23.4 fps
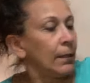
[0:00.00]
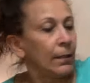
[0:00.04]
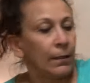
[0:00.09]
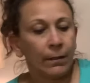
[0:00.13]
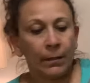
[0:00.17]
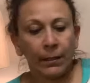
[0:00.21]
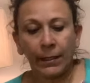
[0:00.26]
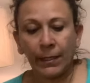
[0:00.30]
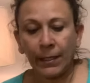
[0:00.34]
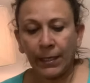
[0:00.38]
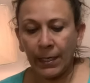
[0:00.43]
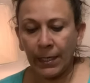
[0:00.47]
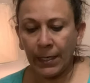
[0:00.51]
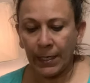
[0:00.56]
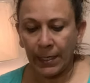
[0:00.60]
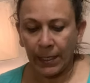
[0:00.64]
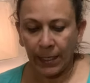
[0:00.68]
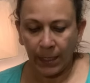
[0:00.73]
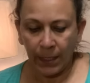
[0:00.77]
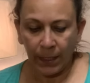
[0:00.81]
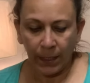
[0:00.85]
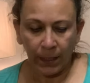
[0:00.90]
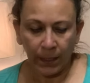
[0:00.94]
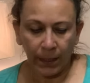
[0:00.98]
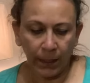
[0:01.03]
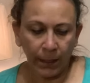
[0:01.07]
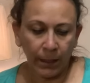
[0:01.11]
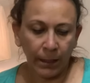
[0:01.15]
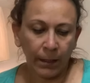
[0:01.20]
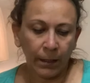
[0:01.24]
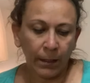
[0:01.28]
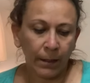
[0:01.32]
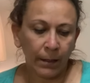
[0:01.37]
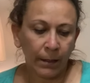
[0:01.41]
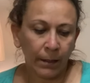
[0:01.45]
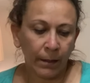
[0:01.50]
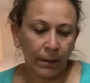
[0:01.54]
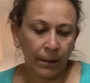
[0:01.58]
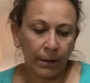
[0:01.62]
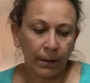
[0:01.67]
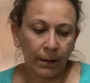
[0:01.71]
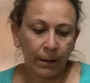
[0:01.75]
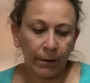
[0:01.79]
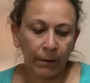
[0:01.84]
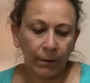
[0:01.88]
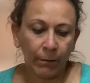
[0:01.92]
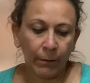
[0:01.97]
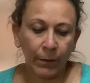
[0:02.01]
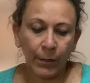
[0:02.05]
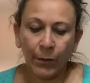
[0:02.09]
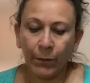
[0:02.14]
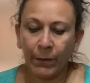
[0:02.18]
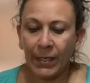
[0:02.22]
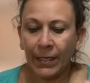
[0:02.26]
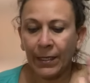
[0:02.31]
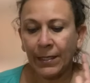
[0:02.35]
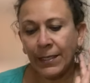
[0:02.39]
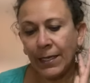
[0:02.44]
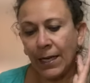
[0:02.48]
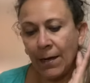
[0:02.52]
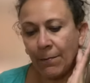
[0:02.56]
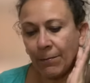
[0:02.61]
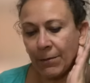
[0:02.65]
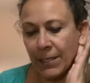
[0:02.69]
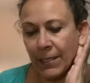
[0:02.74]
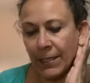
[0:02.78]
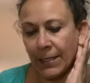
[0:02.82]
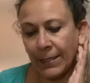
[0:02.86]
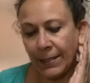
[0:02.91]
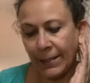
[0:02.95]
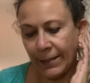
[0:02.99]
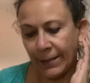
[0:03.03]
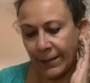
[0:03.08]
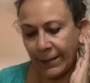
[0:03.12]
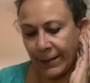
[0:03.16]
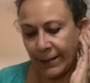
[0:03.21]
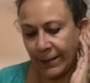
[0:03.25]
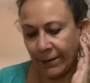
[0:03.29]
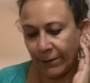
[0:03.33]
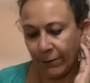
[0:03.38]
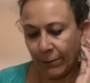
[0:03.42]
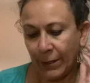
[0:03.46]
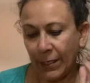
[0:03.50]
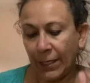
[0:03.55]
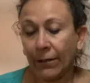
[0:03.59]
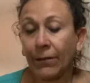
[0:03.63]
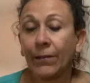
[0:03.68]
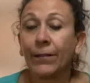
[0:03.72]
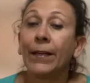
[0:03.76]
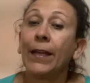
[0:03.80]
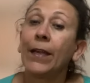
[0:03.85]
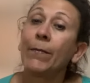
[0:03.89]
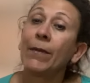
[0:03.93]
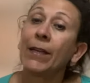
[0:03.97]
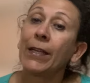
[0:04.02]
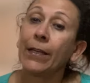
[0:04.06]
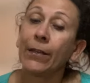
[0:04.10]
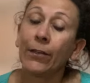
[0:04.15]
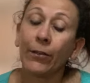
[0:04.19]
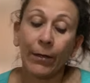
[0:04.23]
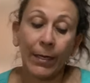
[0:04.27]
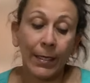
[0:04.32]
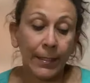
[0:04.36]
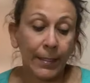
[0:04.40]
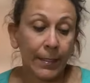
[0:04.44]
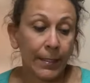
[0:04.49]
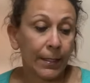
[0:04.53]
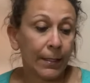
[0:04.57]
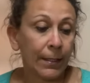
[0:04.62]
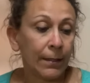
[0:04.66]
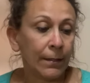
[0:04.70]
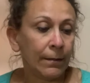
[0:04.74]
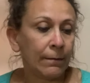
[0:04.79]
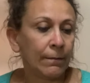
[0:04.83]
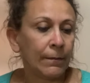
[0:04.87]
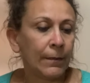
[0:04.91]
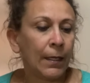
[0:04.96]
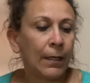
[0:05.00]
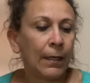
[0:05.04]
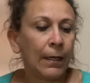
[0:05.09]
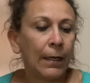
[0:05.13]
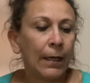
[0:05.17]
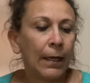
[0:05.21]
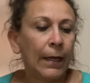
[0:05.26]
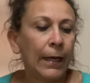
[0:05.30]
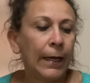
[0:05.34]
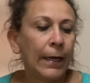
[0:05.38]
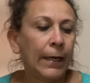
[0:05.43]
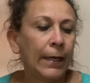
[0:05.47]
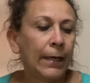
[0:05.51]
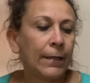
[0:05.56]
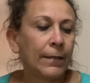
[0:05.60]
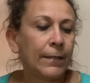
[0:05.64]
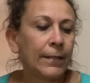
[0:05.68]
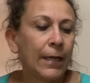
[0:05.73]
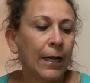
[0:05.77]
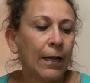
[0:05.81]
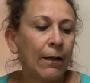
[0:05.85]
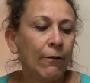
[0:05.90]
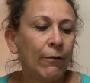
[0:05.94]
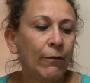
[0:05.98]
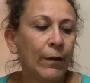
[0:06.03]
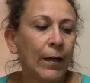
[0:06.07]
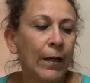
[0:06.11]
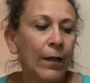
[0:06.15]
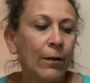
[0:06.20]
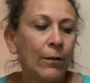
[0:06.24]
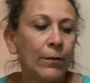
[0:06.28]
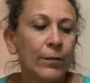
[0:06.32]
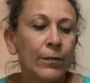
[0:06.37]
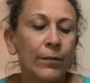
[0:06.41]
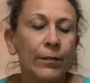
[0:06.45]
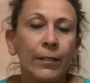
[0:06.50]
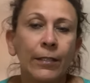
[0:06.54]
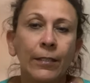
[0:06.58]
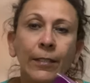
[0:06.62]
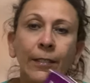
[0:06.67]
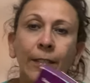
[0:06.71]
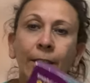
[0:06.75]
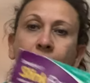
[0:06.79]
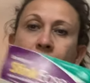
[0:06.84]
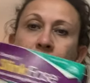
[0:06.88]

The kitty, which we adopted, we are naming it Grayson. And I found this